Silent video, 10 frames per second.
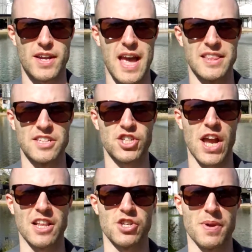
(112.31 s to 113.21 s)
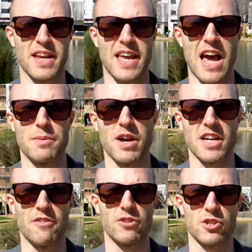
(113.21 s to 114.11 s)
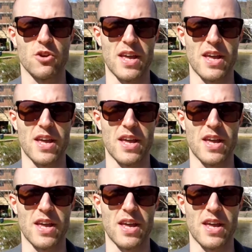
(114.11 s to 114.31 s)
And this challenged me to get out of my comfort zone.